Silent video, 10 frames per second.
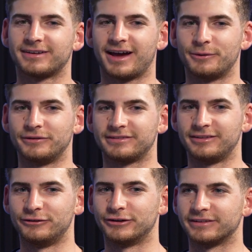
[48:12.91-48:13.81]
I was
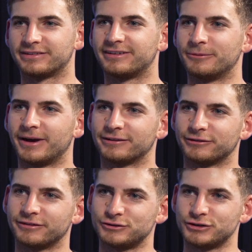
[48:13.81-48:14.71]
literally on the Stairmaster
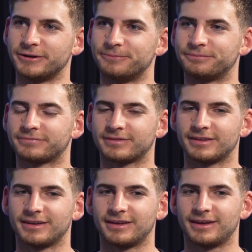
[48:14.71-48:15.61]
at the gym,
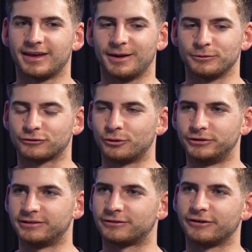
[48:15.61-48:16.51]
and I'm just scrolling
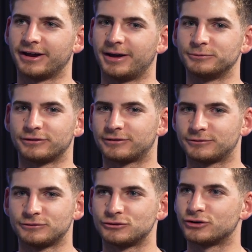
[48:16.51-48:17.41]
Instagram, just
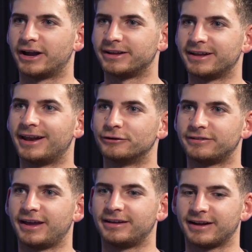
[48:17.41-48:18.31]
trying to get entertained.